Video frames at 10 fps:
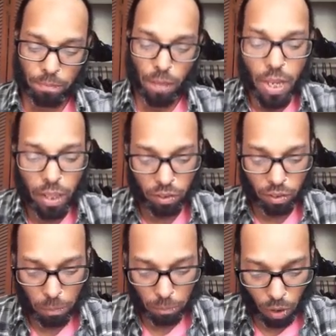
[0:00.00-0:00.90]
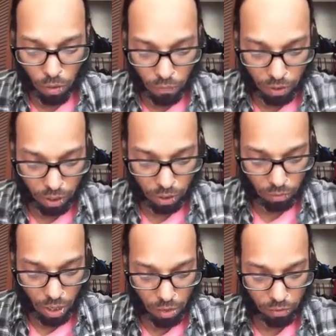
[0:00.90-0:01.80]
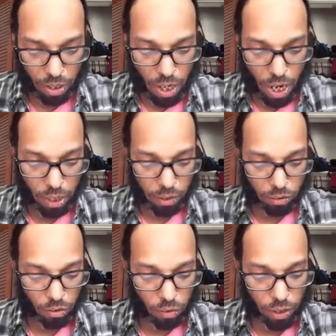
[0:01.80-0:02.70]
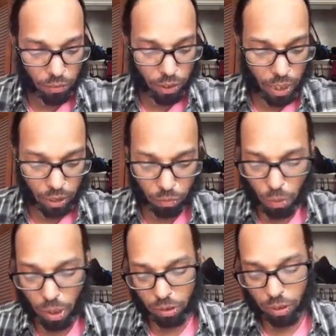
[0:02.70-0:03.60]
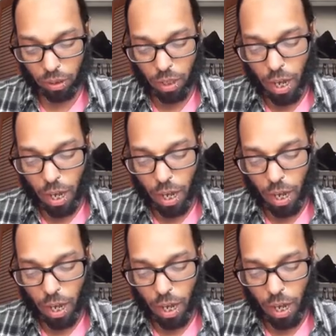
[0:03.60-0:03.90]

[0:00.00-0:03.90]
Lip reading: He skipped off the gun rest and looked gravely at his watcher,